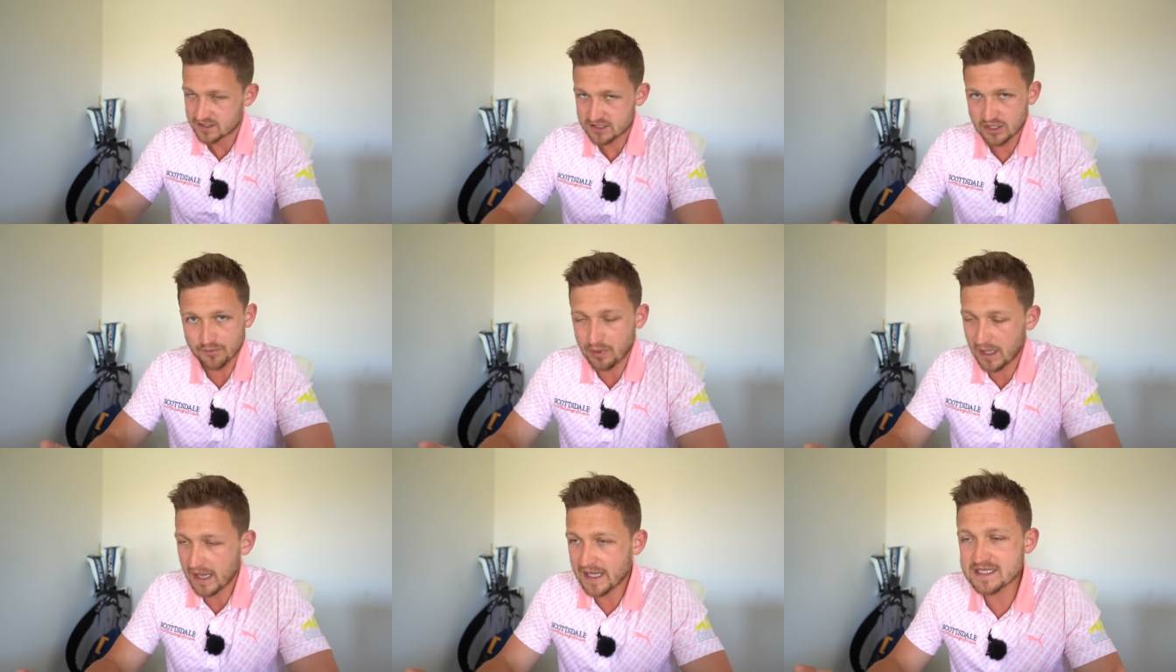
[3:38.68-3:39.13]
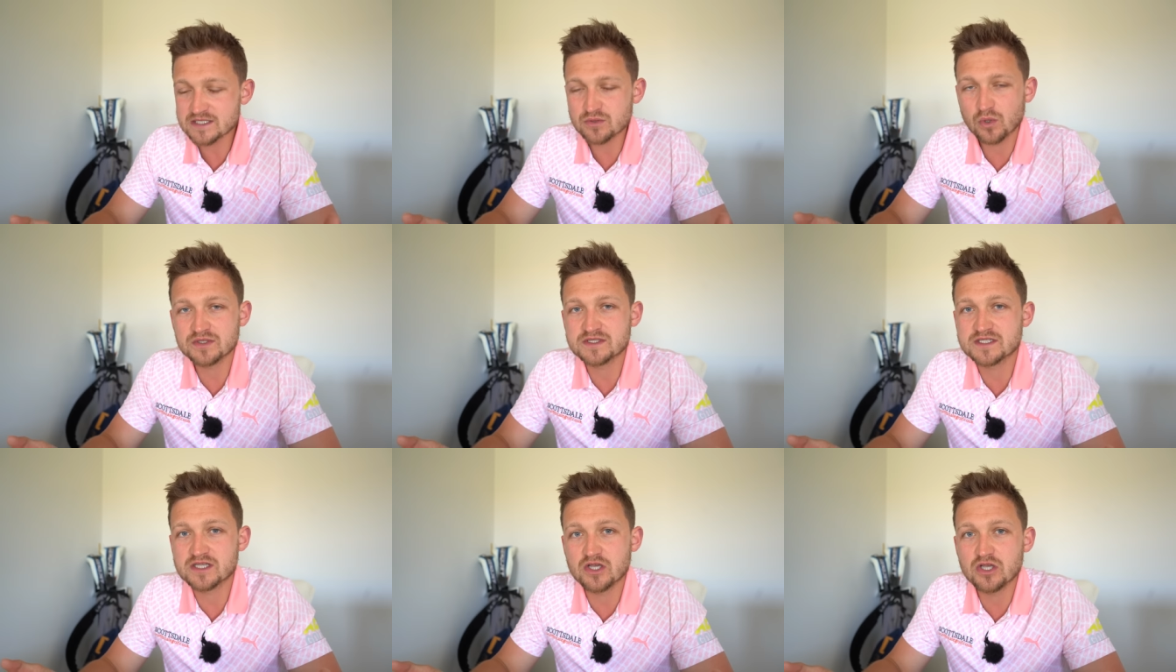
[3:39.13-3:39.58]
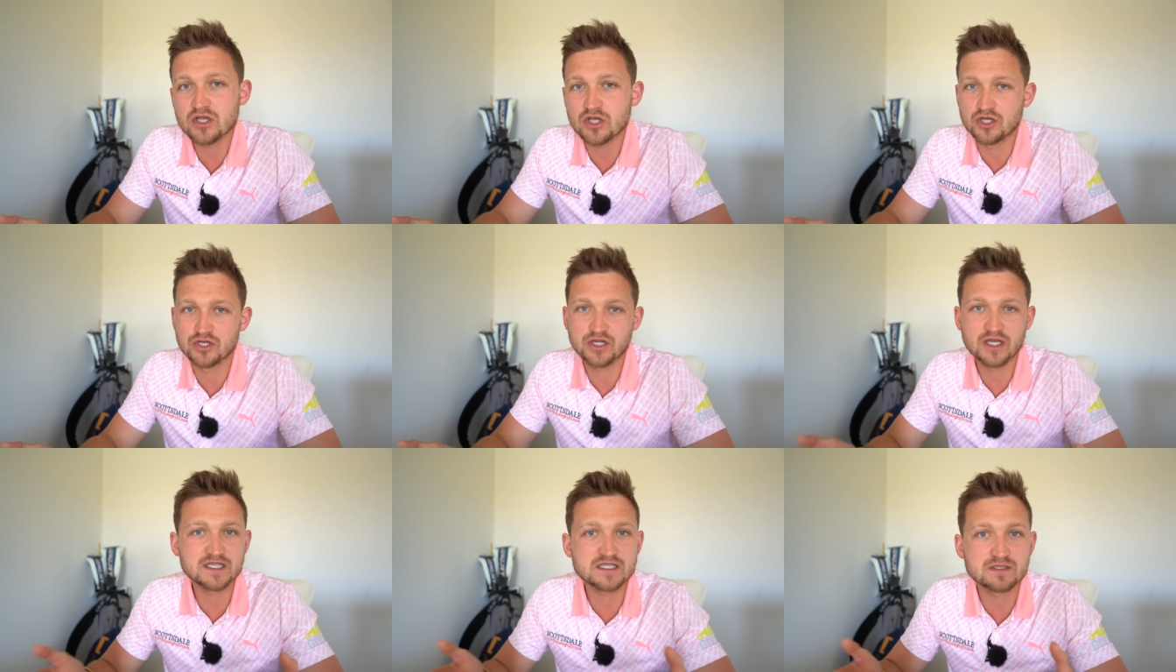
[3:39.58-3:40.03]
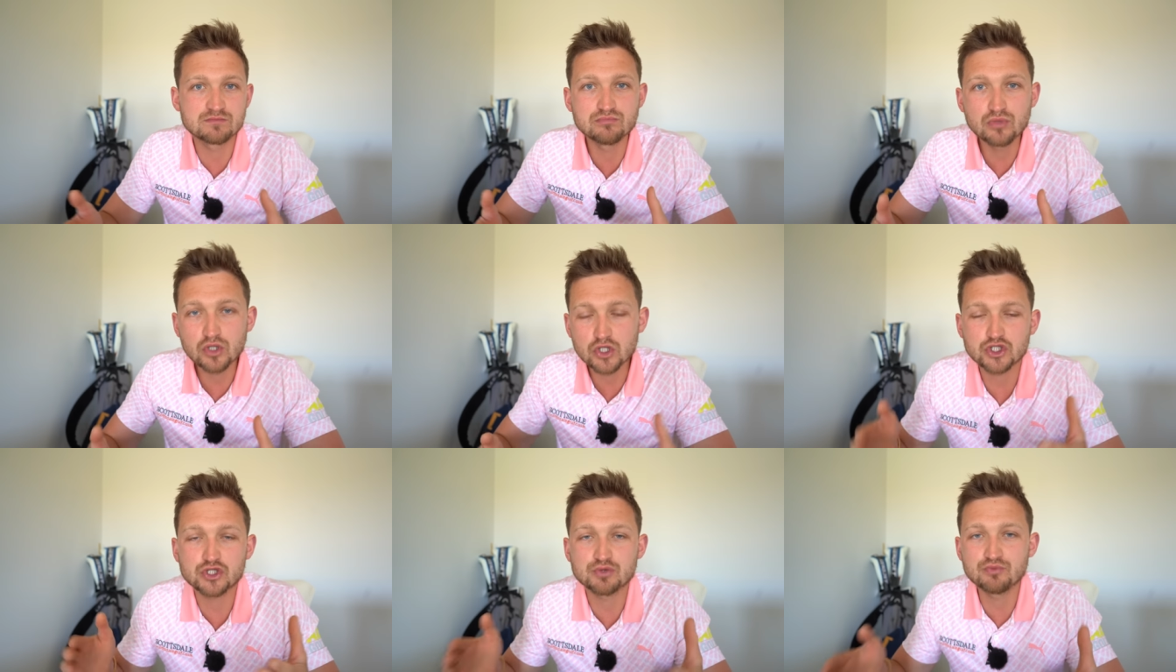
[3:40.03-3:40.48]
So players want to earn as
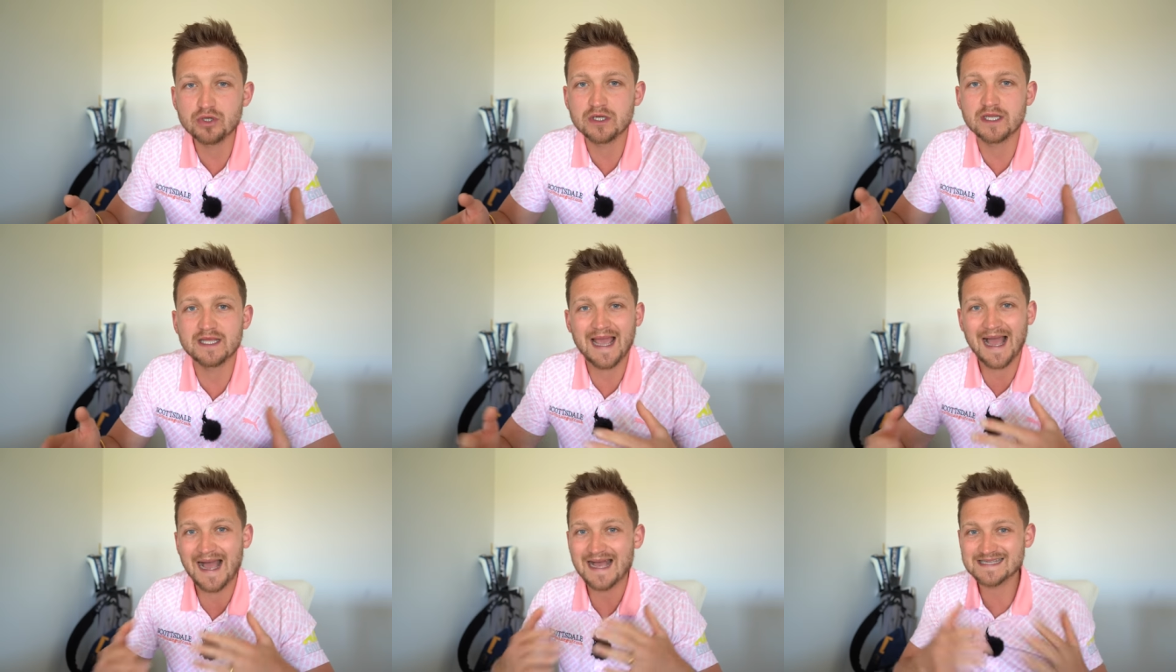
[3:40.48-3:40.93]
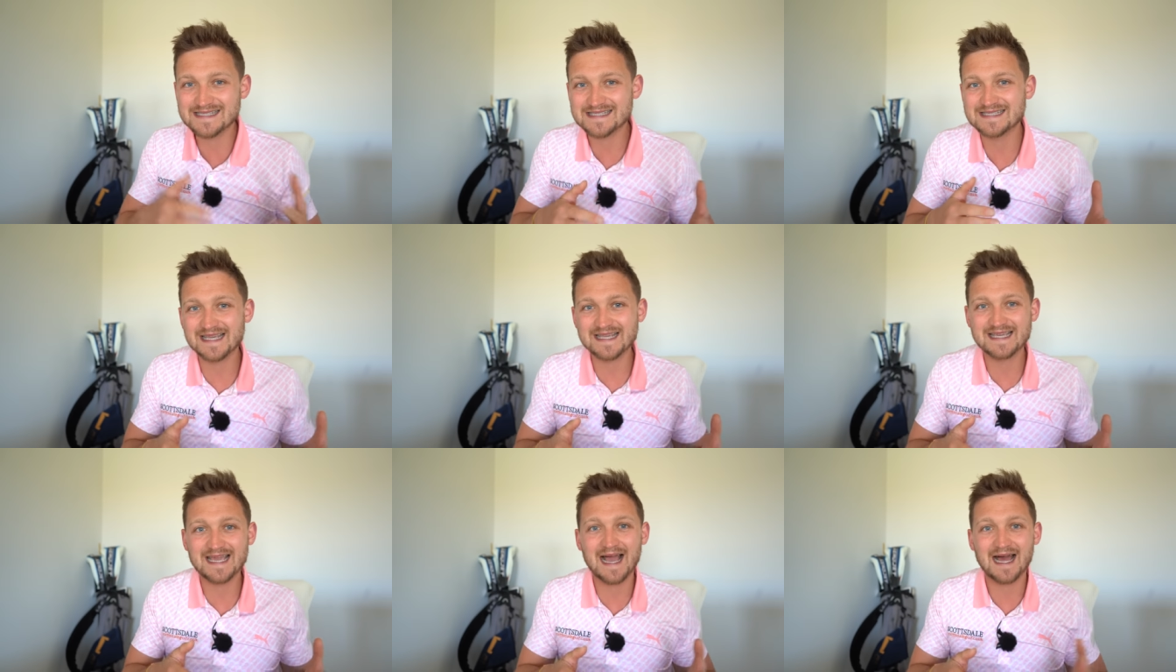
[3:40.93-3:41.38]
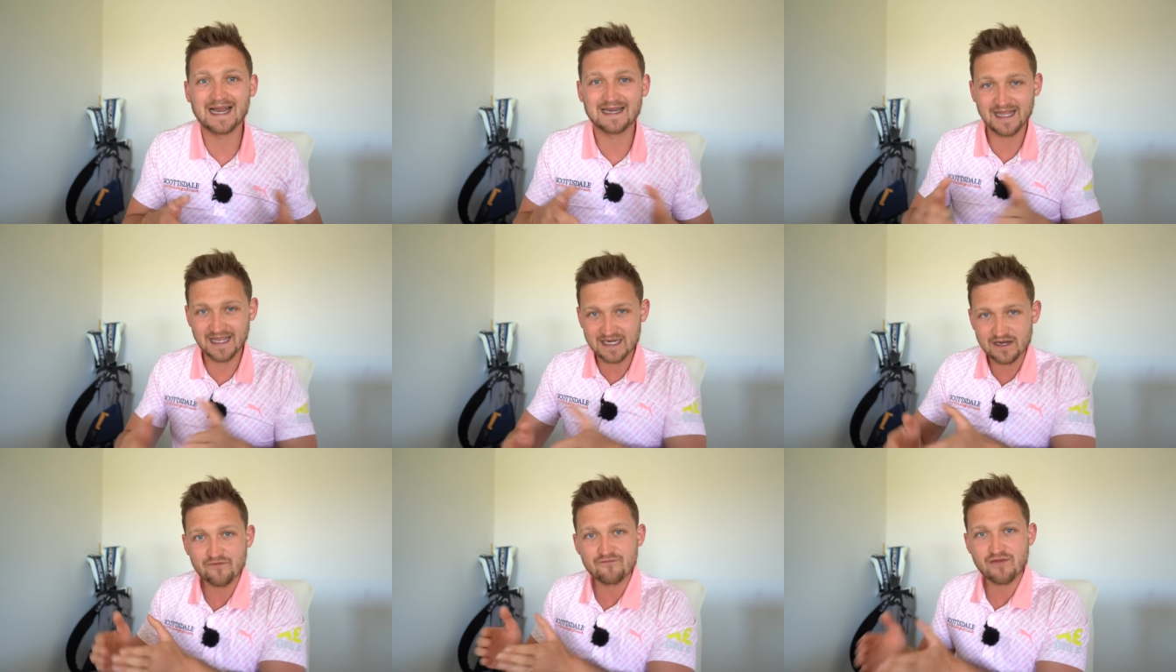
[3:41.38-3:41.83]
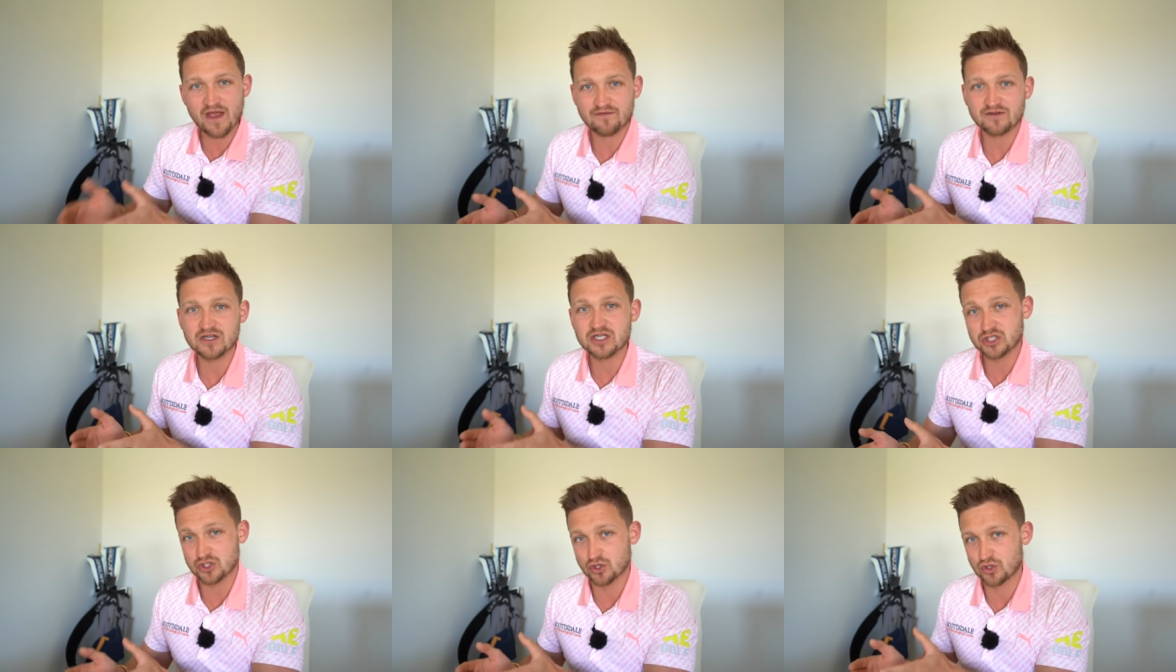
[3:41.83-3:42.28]
much money as they can in a
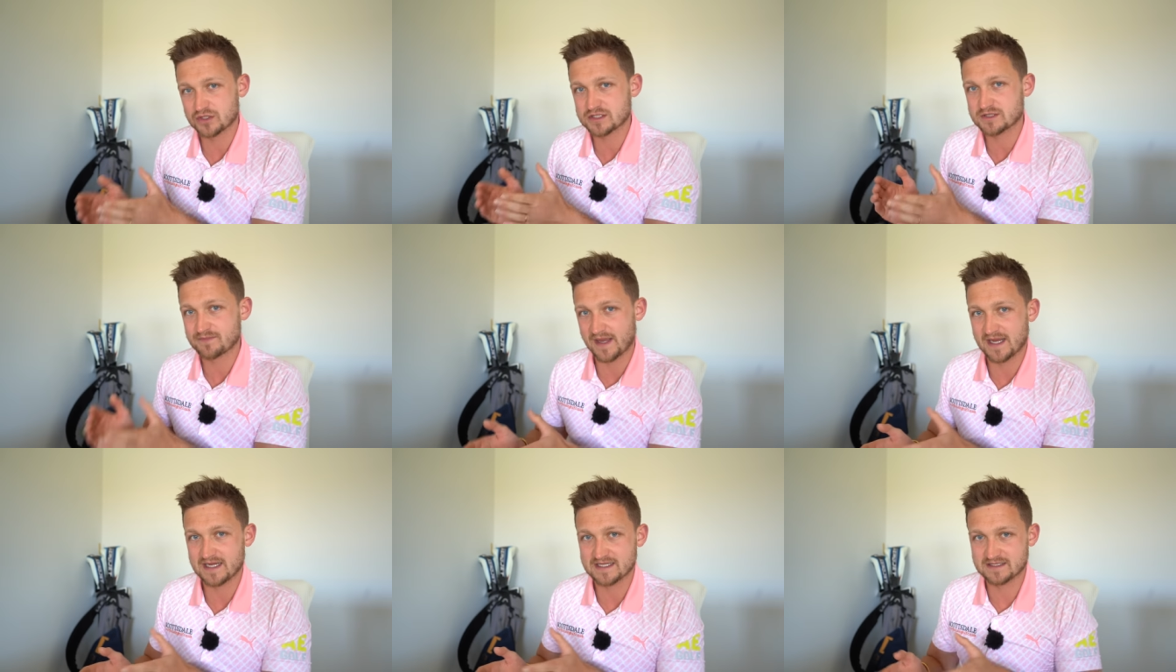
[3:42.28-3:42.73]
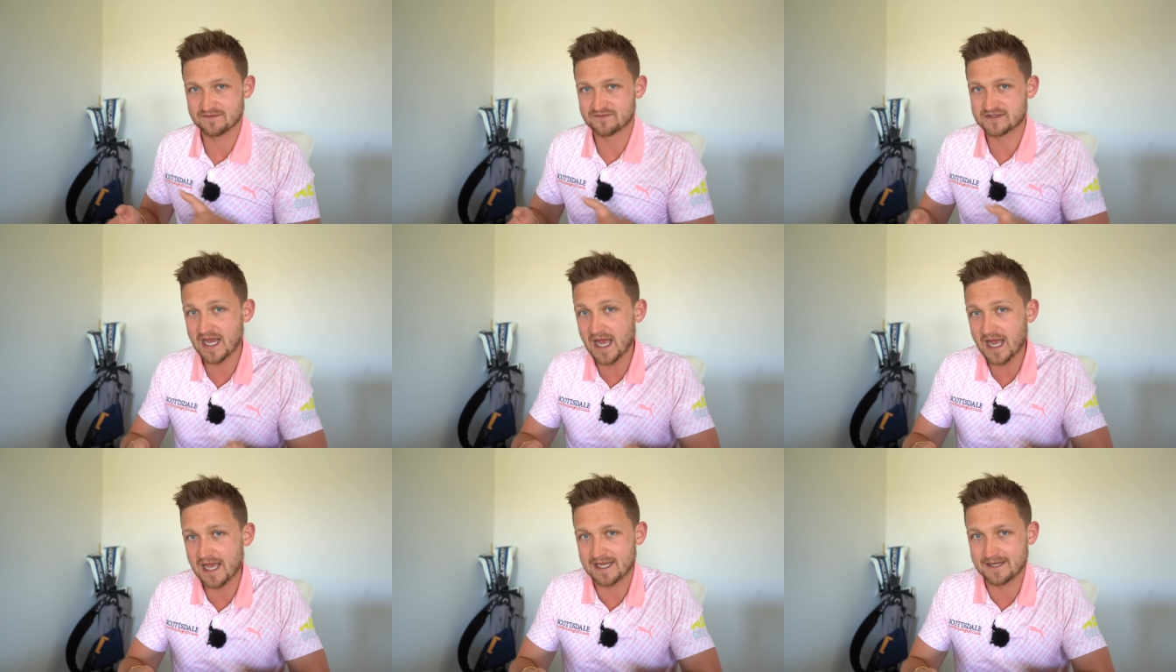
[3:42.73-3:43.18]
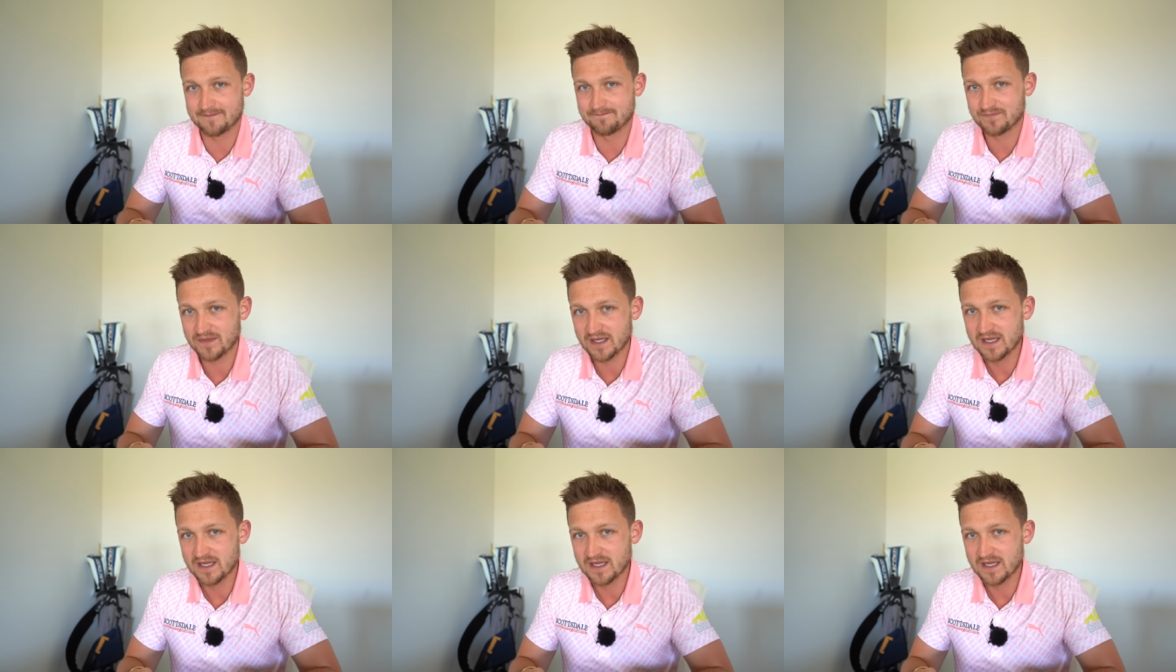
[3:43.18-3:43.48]
very short space of time.